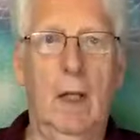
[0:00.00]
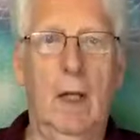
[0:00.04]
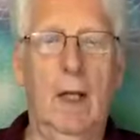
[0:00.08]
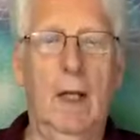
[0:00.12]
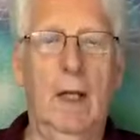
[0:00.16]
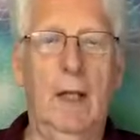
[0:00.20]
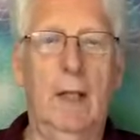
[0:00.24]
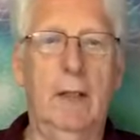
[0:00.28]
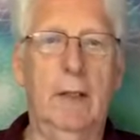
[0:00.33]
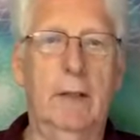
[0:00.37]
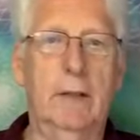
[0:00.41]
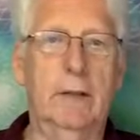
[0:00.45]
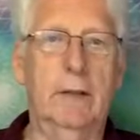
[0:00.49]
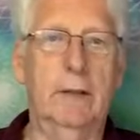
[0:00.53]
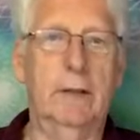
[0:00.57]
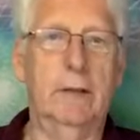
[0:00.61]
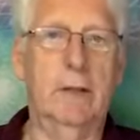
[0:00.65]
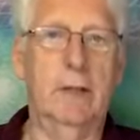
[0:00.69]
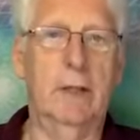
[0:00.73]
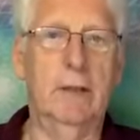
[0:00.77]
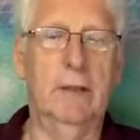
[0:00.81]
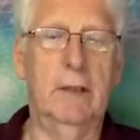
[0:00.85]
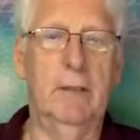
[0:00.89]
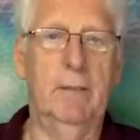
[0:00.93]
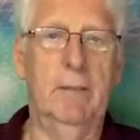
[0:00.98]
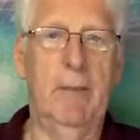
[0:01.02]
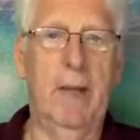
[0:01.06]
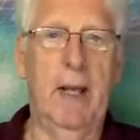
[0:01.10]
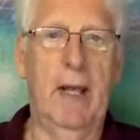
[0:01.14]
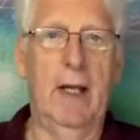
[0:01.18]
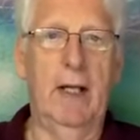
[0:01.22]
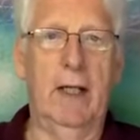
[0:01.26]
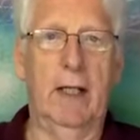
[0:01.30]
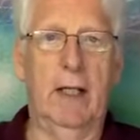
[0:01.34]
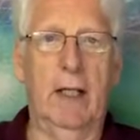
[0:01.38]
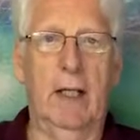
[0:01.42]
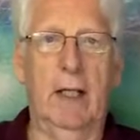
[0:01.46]
Hi, this is Tyson
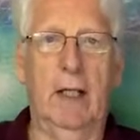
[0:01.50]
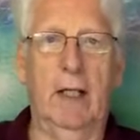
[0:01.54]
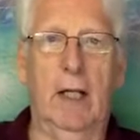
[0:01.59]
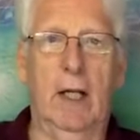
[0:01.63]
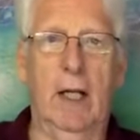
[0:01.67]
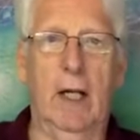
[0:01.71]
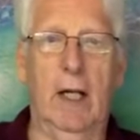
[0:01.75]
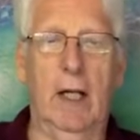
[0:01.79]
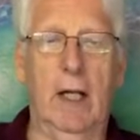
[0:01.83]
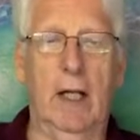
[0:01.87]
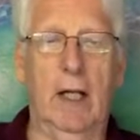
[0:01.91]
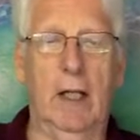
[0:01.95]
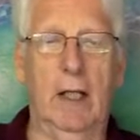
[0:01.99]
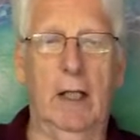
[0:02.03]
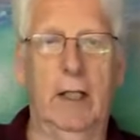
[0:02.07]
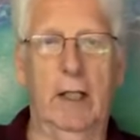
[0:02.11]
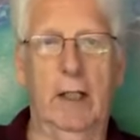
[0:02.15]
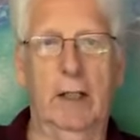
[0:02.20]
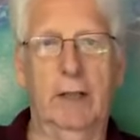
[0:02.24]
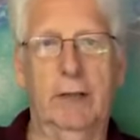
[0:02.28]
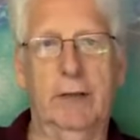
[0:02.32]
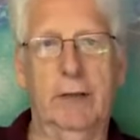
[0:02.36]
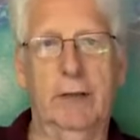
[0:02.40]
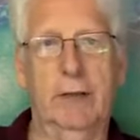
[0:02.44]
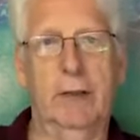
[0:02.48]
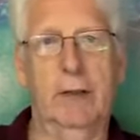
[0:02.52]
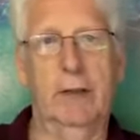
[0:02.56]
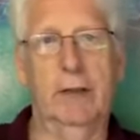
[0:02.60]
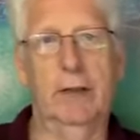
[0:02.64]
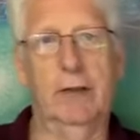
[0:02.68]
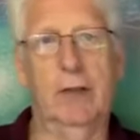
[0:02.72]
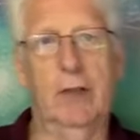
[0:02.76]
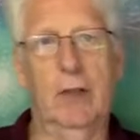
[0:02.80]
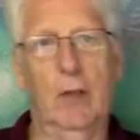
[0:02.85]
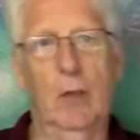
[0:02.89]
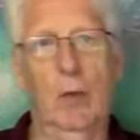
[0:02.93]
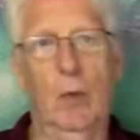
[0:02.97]
Bannigan, and this
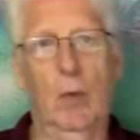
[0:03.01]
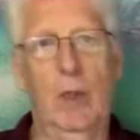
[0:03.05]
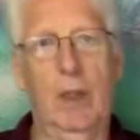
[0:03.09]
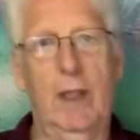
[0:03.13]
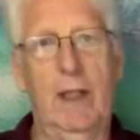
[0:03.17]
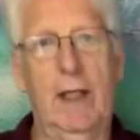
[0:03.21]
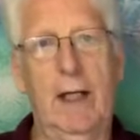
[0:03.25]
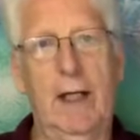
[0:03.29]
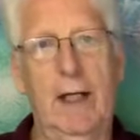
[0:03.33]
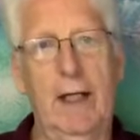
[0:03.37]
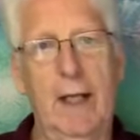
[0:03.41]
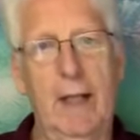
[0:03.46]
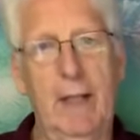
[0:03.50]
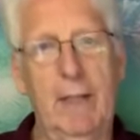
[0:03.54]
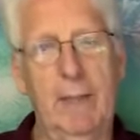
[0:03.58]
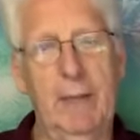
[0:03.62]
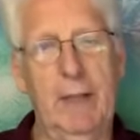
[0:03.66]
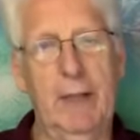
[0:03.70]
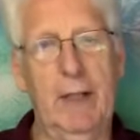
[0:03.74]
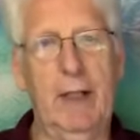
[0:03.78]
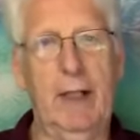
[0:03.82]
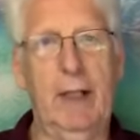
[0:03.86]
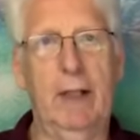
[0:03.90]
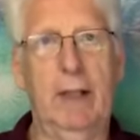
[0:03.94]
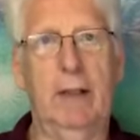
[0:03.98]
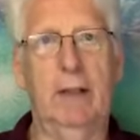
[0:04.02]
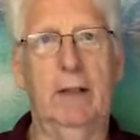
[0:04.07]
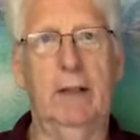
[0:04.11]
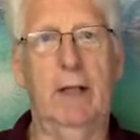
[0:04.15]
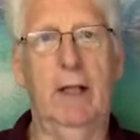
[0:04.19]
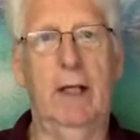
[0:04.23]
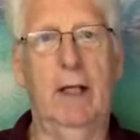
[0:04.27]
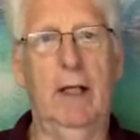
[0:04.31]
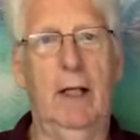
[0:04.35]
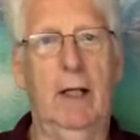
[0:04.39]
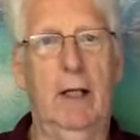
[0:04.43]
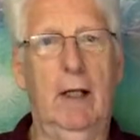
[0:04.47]
is the weekly update
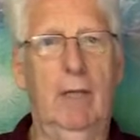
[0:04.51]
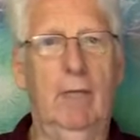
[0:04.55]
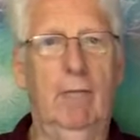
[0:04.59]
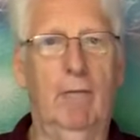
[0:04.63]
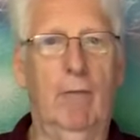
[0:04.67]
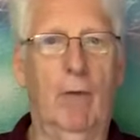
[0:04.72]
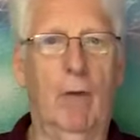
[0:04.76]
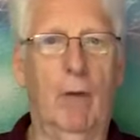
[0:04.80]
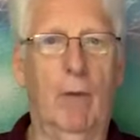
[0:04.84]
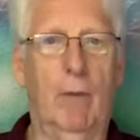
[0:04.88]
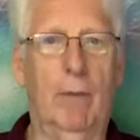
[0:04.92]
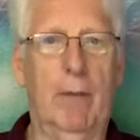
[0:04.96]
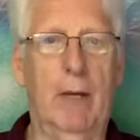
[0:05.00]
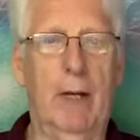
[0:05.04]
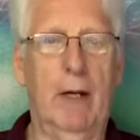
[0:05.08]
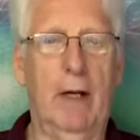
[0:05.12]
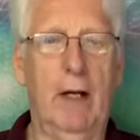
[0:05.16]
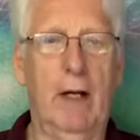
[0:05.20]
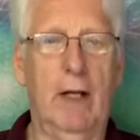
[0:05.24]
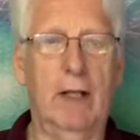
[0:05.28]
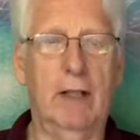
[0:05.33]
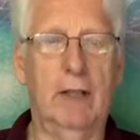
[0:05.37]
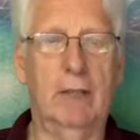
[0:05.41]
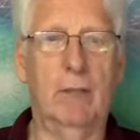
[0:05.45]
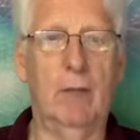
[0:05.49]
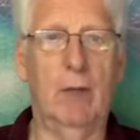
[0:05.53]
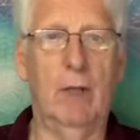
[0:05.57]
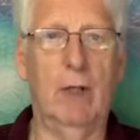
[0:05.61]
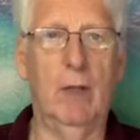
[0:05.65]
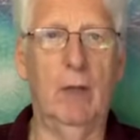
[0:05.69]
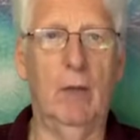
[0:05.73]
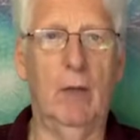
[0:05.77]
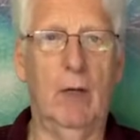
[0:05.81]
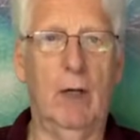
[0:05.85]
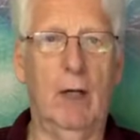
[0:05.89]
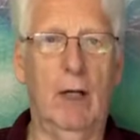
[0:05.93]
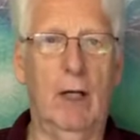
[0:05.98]
for Paradise
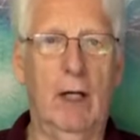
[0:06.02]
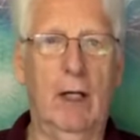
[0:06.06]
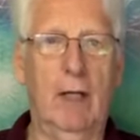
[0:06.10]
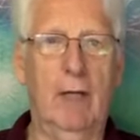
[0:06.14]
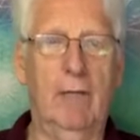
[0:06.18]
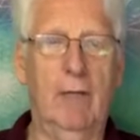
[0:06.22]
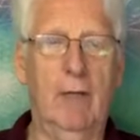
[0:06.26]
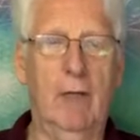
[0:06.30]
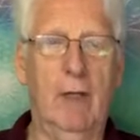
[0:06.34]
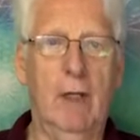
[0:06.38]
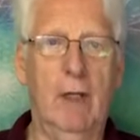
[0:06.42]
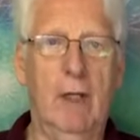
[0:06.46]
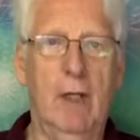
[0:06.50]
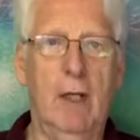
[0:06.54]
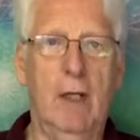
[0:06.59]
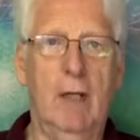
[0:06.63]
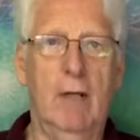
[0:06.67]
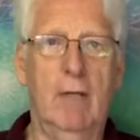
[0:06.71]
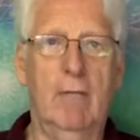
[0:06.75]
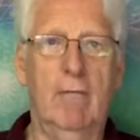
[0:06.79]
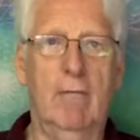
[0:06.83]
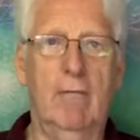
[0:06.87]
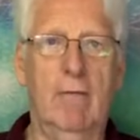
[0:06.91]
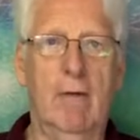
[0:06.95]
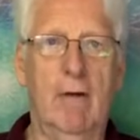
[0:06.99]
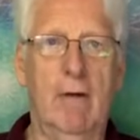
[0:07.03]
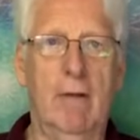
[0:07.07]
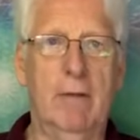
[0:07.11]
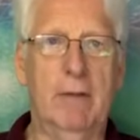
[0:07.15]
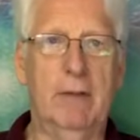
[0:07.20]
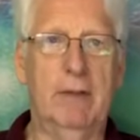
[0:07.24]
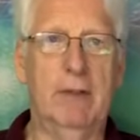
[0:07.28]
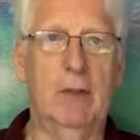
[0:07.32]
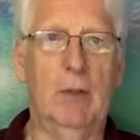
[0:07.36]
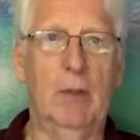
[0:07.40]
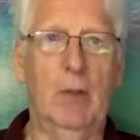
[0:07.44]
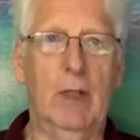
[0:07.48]
Point, where I live. Very
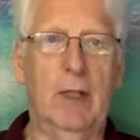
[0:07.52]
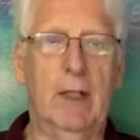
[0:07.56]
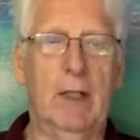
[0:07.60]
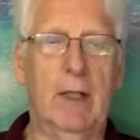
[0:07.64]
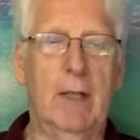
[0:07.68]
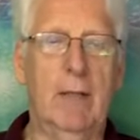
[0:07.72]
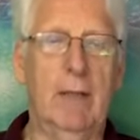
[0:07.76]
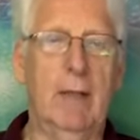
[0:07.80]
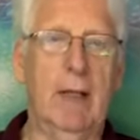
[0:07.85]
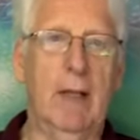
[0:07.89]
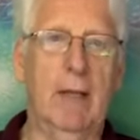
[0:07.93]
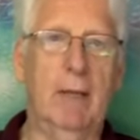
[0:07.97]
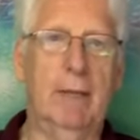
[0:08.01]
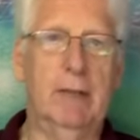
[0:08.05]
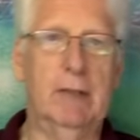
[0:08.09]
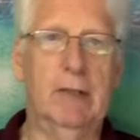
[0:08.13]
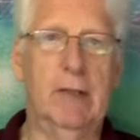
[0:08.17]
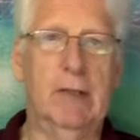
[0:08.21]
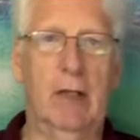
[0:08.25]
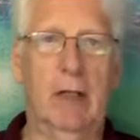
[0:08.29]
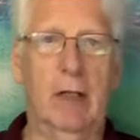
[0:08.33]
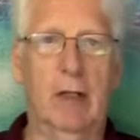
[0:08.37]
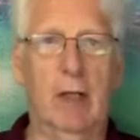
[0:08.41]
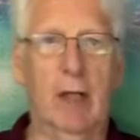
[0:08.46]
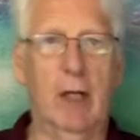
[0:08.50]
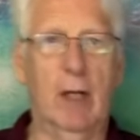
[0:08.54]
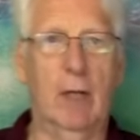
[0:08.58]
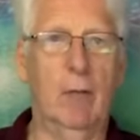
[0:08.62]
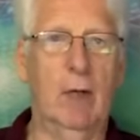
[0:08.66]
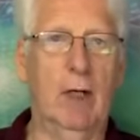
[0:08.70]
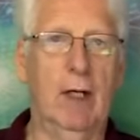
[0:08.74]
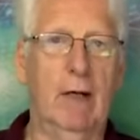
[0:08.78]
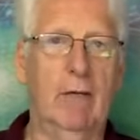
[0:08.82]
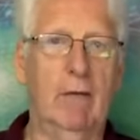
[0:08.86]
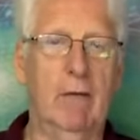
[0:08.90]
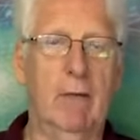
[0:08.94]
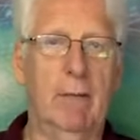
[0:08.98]
busy week coming up, so I thought I'd
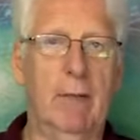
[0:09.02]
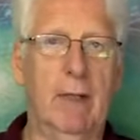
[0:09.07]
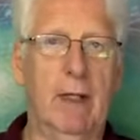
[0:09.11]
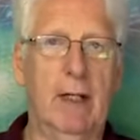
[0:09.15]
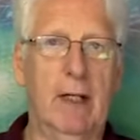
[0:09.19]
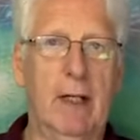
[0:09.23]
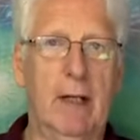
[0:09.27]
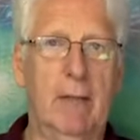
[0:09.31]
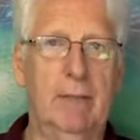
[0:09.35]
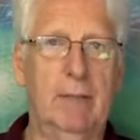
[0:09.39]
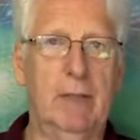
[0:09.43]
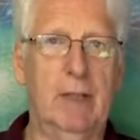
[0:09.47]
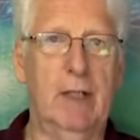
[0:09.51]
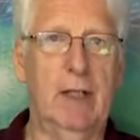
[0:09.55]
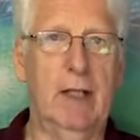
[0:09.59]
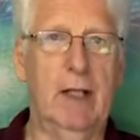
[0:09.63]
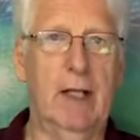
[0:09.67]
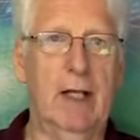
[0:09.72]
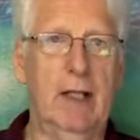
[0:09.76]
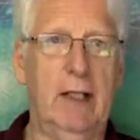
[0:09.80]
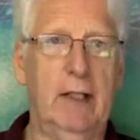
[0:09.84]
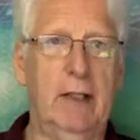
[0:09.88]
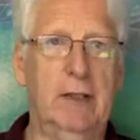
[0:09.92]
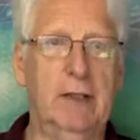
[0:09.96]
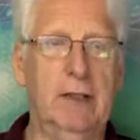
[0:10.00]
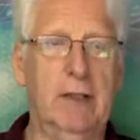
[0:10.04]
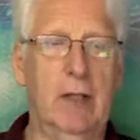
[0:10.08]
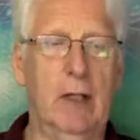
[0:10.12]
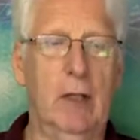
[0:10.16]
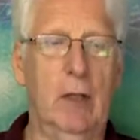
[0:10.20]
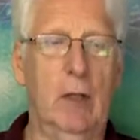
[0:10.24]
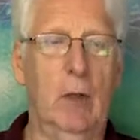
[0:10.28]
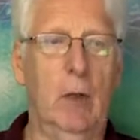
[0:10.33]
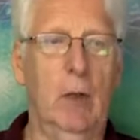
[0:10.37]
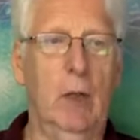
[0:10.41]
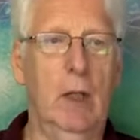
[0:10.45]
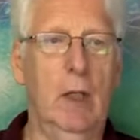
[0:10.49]
bring everybody up to date.
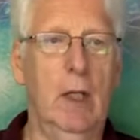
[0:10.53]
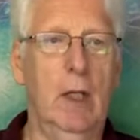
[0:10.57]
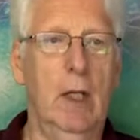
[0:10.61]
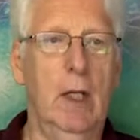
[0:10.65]
So